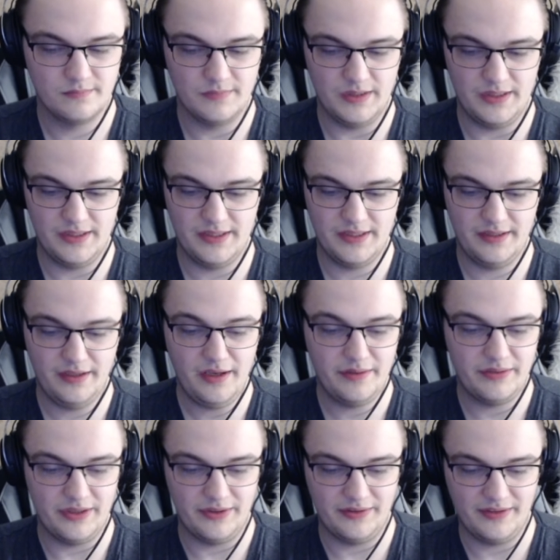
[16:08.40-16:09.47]
Uh, yeah, yeah
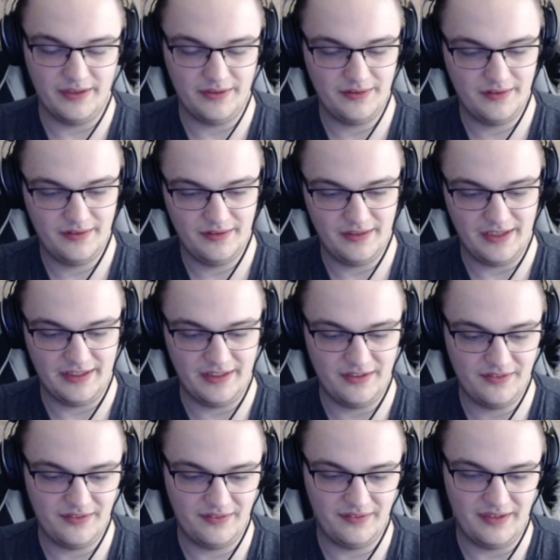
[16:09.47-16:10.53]
no, then, yeah, then
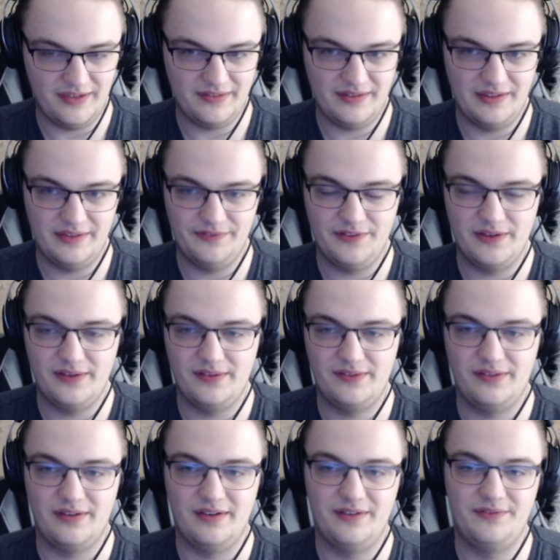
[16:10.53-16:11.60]
she's actually falls
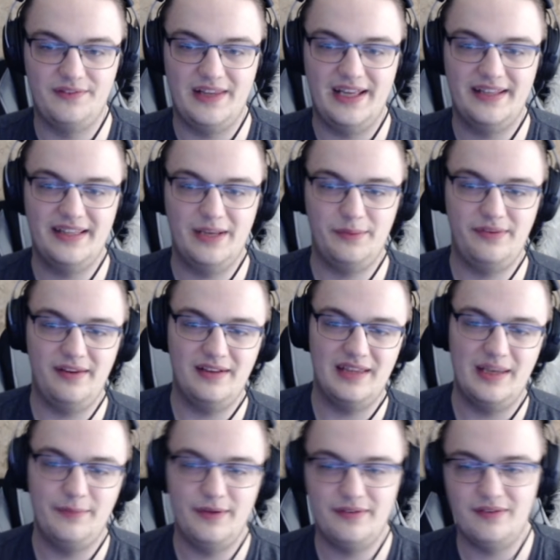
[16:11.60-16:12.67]
uh, flat. I would say
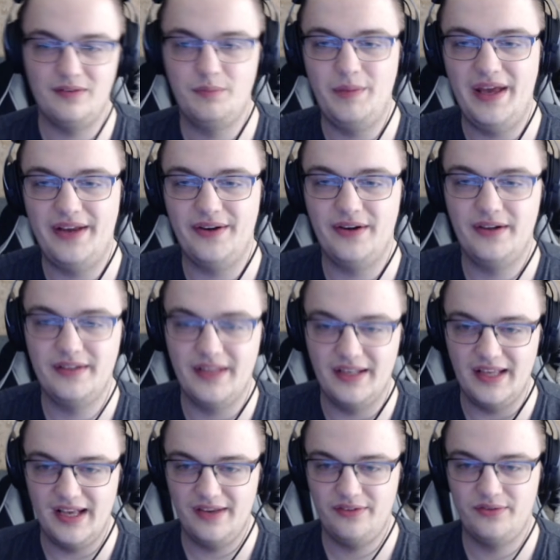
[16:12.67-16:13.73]
Clavius is better than
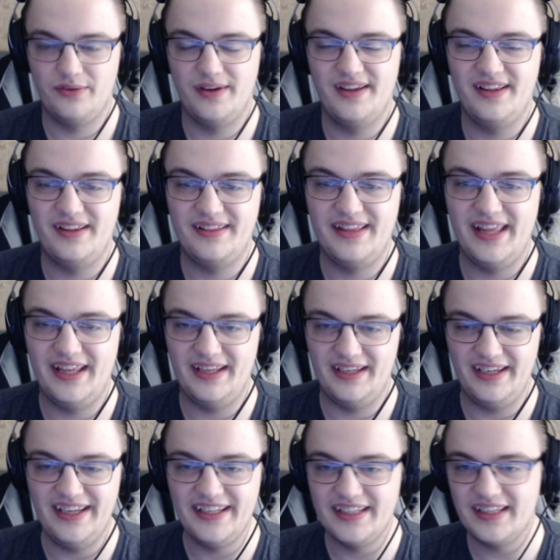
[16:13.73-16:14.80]
Isra
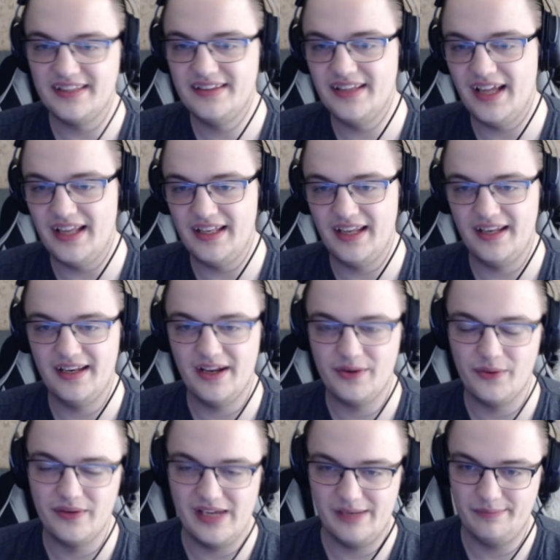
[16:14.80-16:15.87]
in non-Necro
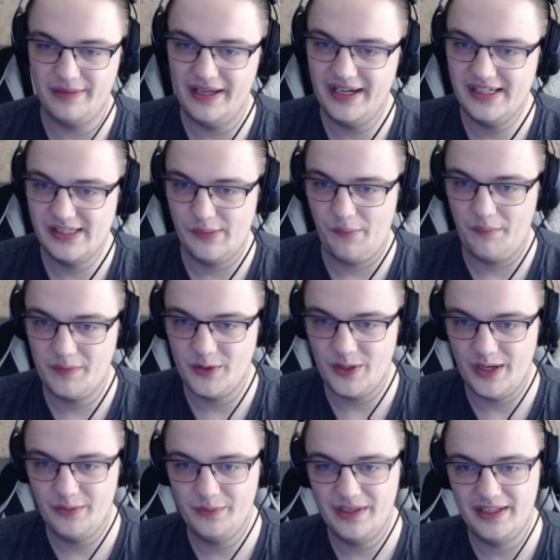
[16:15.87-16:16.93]
gameplay. However, I
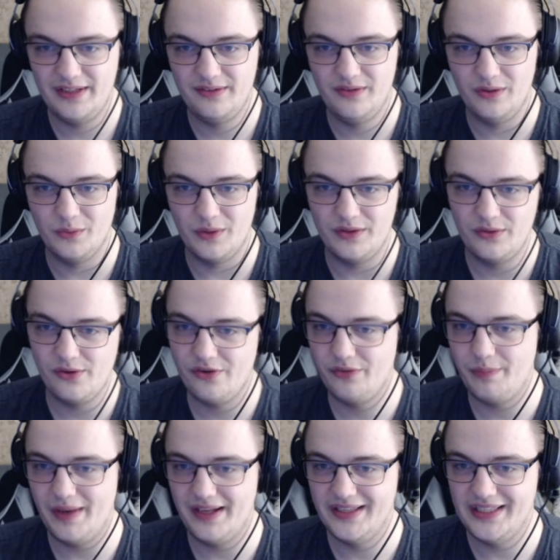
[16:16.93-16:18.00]
really do want to
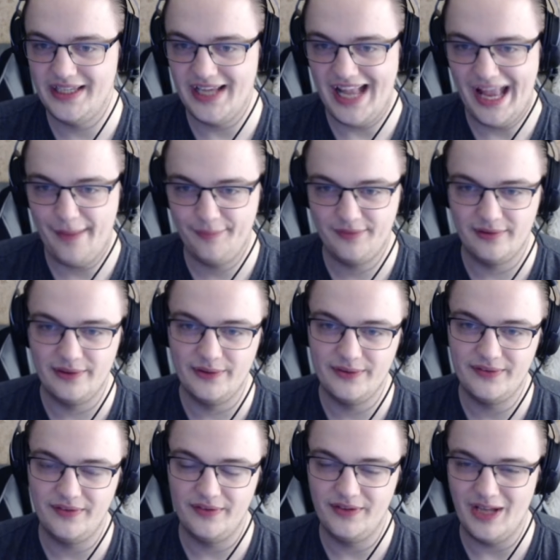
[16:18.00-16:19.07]
respect the absolute
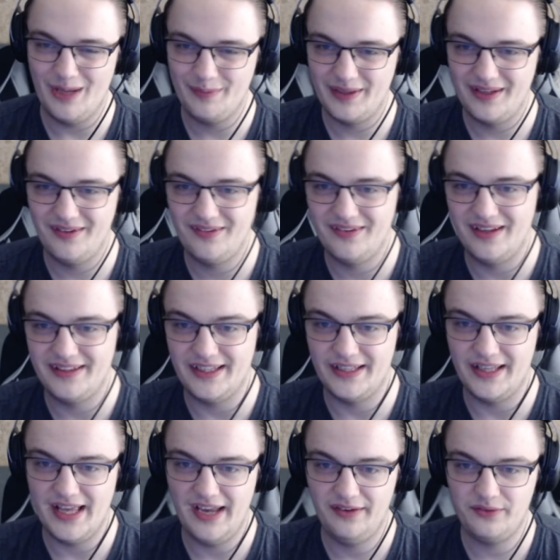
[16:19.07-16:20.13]
dominance that an
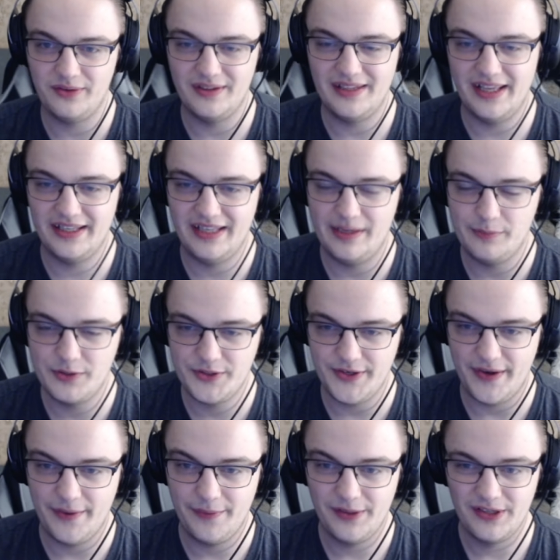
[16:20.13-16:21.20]
Isra in late game would
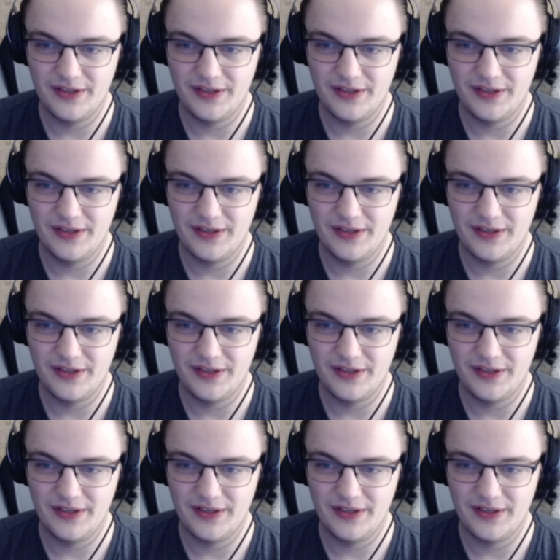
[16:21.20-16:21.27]
show.